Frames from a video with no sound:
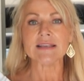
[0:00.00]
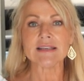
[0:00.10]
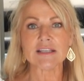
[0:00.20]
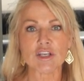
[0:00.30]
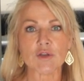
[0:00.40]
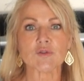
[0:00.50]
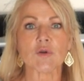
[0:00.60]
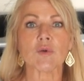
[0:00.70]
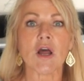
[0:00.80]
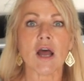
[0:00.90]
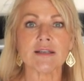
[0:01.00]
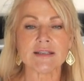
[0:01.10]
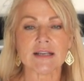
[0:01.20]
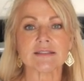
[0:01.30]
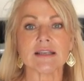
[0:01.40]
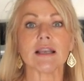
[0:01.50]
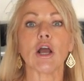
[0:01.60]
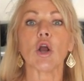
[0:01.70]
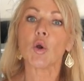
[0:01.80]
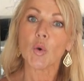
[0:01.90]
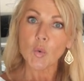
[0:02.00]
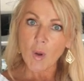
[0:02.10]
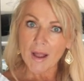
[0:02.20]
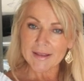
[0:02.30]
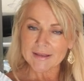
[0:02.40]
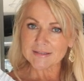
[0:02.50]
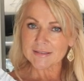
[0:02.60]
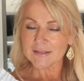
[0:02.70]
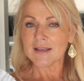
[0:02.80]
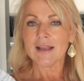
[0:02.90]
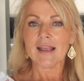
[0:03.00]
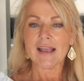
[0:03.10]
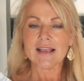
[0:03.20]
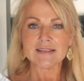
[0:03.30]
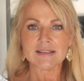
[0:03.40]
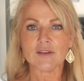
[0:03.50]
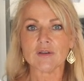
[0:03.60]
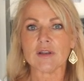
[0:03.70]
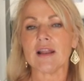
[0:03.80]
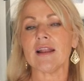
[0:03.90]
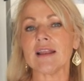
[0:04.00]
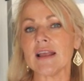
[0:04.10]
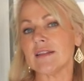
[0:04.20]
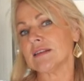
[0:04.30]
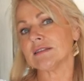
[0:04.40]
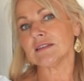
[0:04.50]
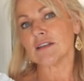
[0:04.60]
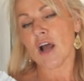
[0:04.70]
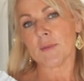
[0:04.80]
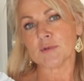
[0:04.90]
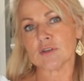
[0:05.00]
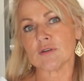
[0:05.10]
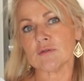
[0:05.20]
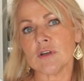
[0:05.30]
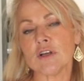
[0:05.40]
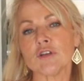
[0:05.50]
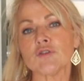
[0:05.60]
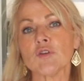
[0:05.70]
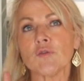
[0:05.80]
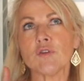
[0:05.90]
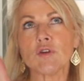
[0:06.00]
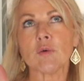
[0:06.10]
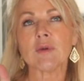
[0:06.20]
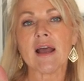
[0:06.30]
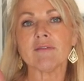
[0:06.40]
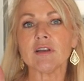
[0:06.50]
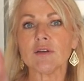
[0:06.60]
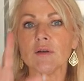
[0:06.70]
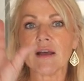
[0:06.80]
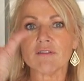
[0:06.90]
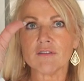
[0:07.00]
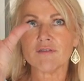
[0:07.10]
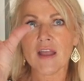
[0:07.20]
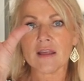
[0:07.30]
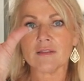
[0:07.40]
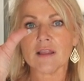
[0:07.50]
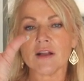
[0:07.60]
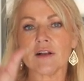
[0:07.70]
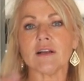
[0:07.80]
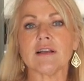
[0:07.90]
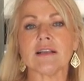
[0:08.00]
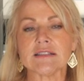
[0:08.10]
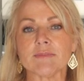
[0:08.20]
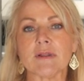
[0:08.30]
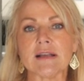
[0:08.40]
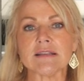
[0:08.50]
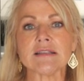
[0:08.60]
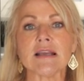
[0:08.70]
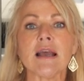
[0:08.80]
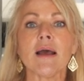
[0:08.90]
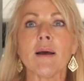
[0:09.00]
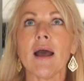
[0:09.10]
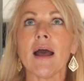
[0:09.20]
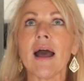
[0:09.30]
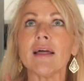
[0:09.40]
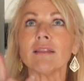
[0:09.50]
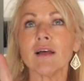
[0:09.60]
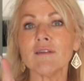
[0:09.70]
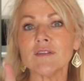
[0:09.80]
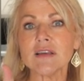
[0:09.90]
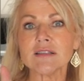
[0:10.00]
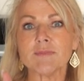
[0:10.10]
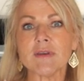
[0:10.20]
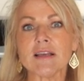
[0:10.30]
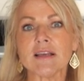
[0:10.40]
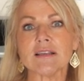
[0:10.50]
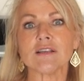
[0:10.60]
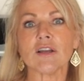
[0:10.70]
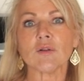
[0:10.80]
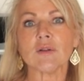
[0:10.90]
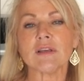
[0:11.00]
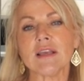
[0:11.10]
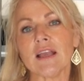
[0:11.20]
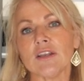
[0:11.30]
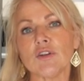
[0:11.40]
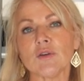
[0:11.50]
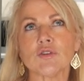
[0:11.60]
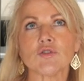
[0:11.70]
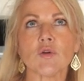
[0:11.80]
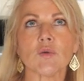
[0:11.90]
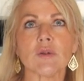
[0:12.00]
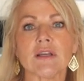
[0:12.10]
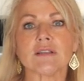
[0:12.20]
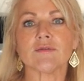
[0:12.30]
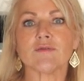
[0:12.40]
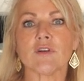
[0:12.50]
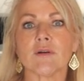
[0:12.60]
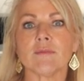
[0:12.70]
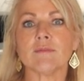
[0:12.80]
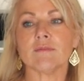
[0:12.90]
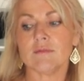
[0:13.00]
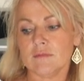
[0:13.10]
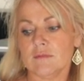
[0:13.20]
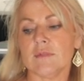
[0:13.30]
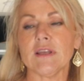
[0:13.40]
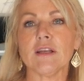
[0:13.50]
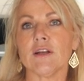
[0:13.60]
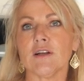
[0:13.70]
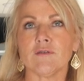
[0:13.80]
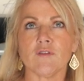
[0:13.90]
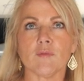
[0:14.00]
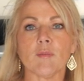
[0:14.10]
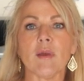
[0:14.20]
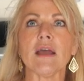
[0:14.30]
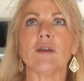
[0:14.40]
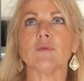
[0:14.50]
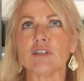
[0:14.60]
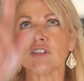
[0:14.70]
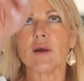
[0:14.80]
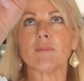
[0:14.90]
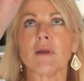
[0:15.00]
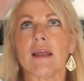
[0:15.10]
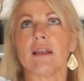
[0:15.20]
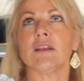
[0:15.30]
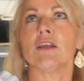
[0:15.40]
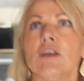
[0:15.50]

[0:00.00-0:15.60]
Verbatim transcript: NDQ, so non-ducted quiet AC unit. And again, this is optional. So if you don't have it, you'll have a fan there in its place. I love this because not only can you control it from here, from the bed, reach up, and